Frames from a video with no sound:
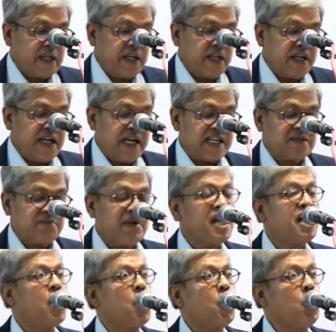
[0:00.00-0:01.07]
He has
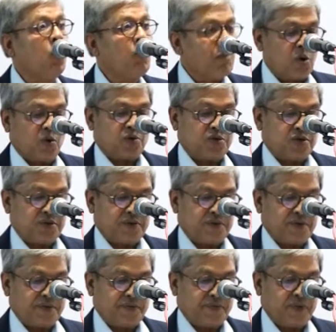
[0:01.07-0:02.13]
made no bones
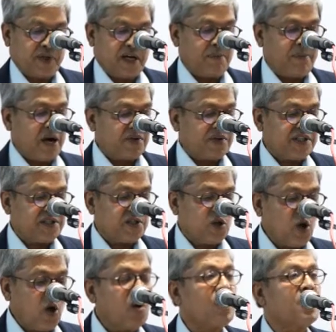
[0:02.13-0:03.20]
about his
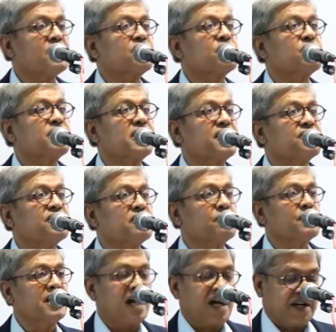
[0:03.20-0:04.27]
long association
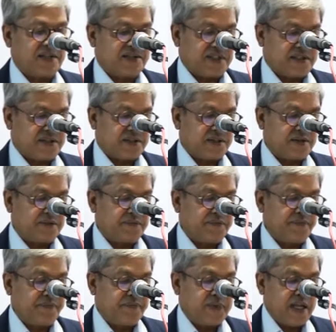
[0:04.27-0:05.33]
with the RSS.
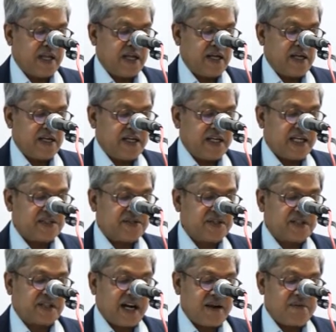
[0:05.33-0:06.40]
He has
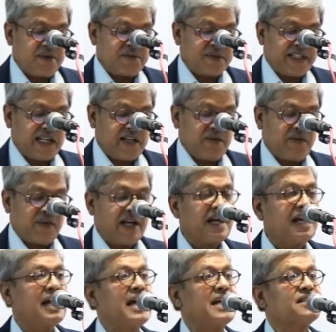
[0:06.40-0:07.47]
described himself
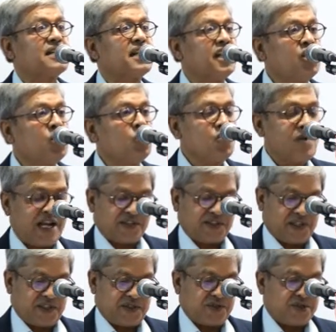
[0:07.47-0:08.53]
as a Hindu
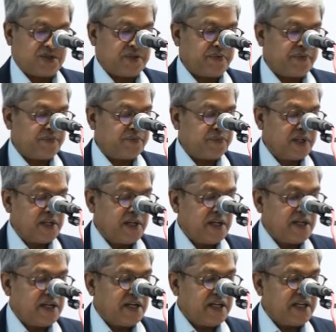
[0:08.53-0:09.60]
nationalist.
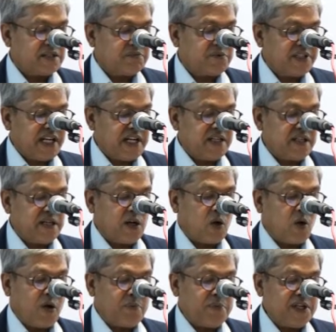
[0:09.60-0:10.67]
He has presented
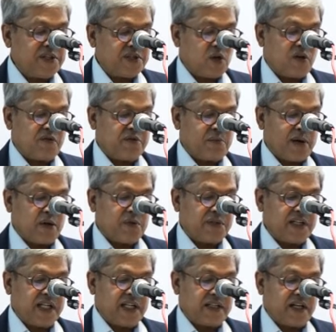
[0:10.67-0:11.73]
copies of the
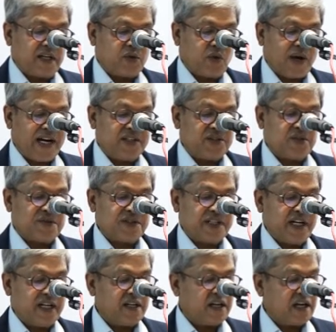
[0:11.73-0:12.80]
Bhagavad Gita to heads of
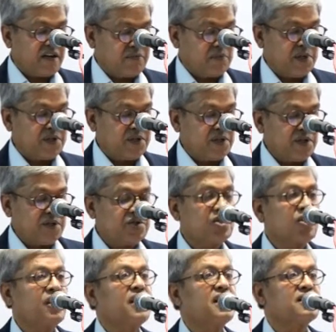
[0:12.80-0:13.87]
state and government
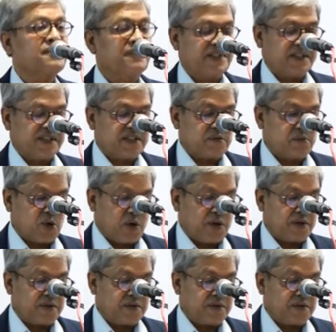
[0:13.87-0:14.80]
during his visits abroad,